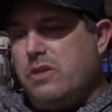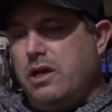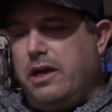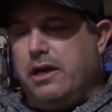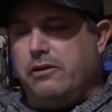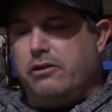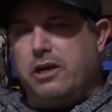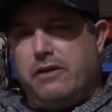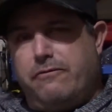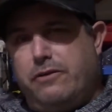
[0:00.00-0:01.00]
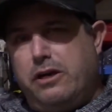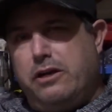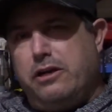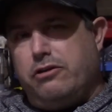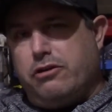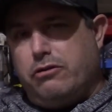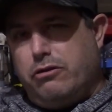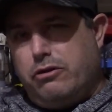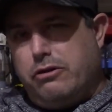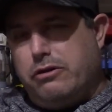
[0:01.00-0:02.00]
and you're going to have fun, and you're going to
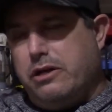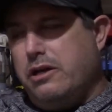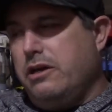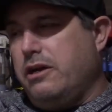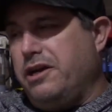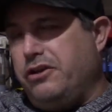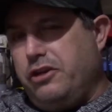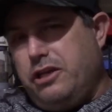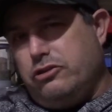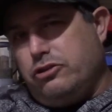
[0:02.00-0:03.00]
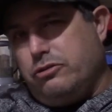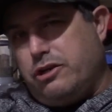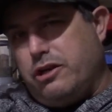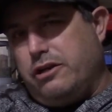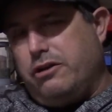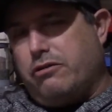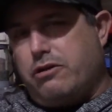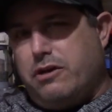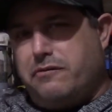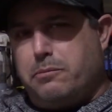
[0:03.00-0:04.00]
learn, and you need to shoot a gun that you're
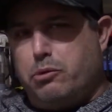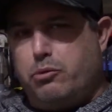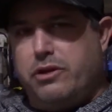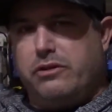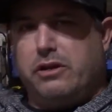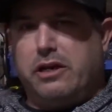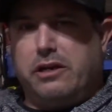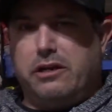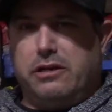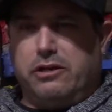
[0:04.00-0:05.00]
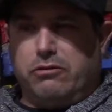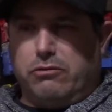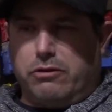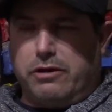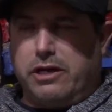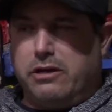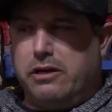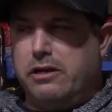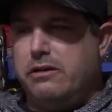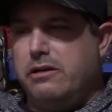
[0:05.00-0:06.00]
comfortable with, not a gun that you're learning
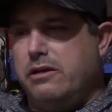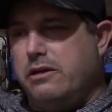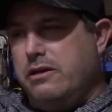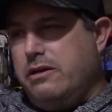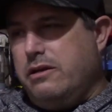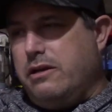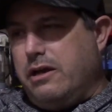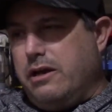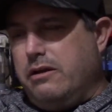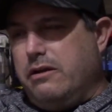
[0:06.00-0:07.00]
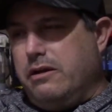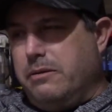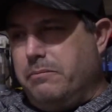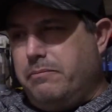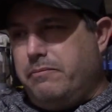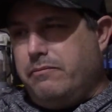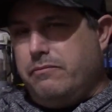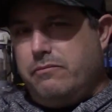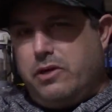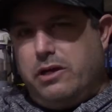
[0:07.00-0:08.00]
on. And,
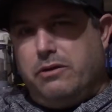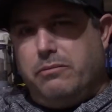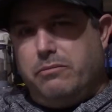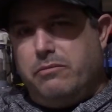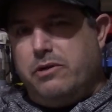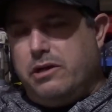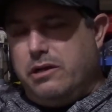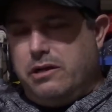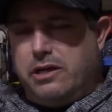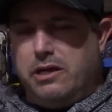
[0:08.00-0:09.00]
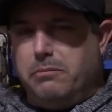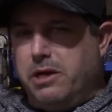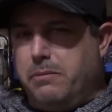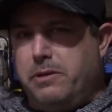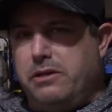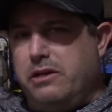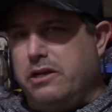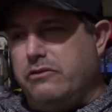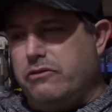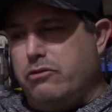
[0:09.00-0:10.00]
again, my opinion
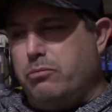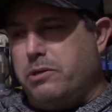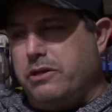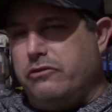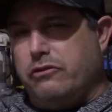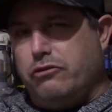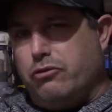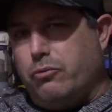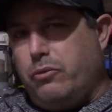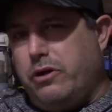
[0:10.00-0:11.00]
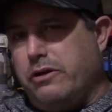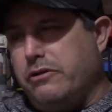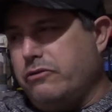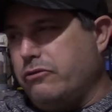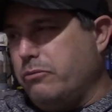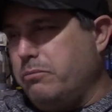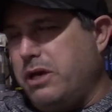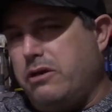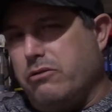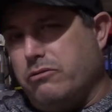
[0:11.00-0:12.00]
has no place in your wallet, so
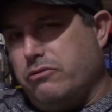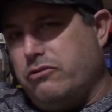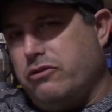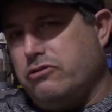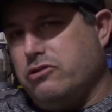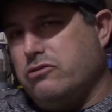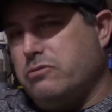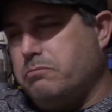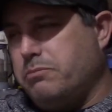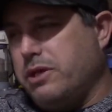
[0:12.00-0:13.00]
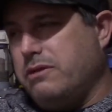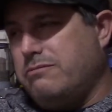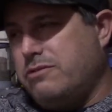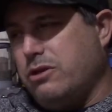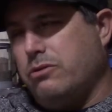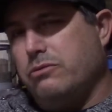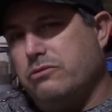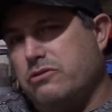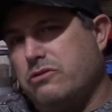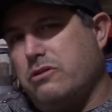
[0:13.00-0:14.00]
make your own decisions, but
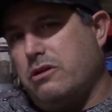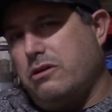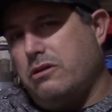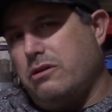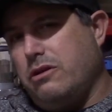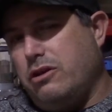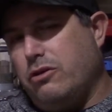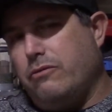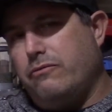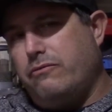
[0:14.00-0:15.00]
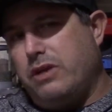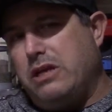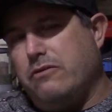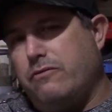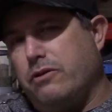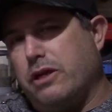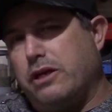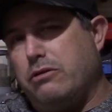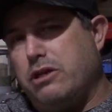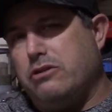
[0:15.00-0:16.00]
you don't need to feel like
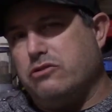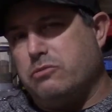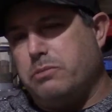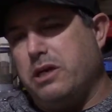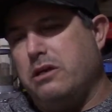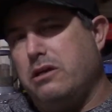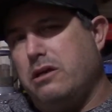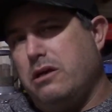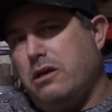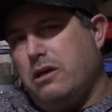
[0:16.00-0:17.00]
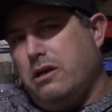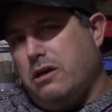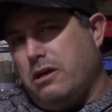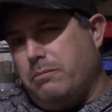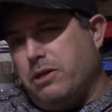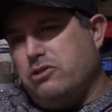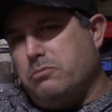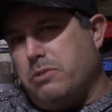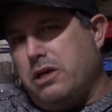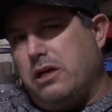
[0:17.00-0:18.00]
you need to spend a bunch of
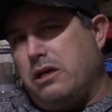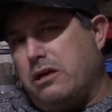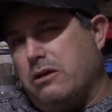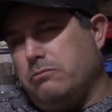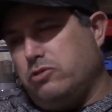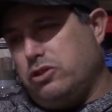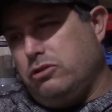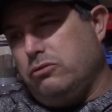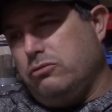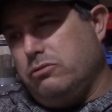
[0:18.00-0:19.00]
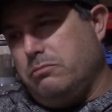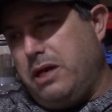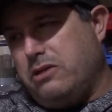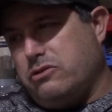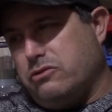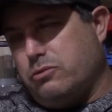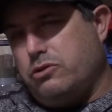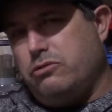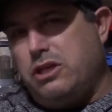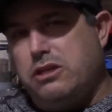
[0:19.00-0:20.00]
money to come shoot matches. What
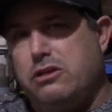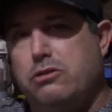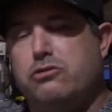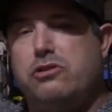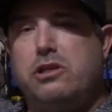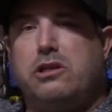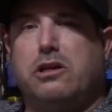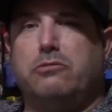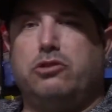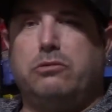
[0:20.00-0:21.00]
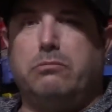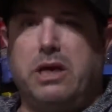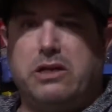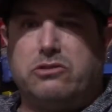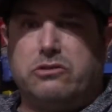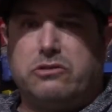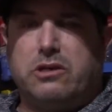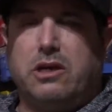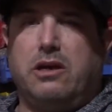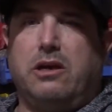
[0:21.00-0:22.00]
you need to do is you need to come shoot matches.
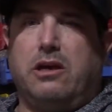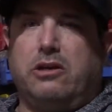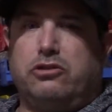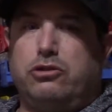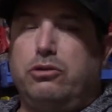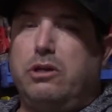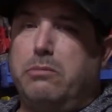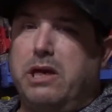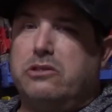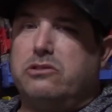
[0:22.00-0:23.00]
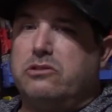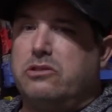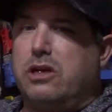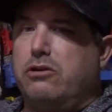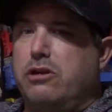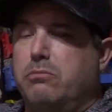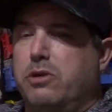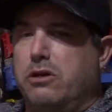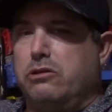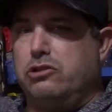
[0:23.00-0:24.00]
Shooting matches is how you get
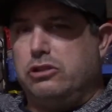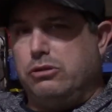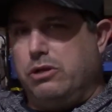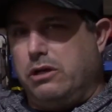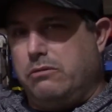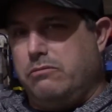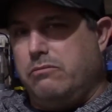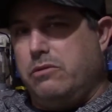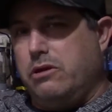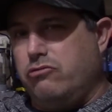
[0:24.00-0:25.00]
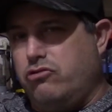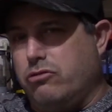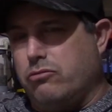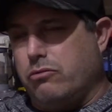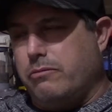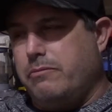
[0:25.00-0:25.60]
better at shooting in general.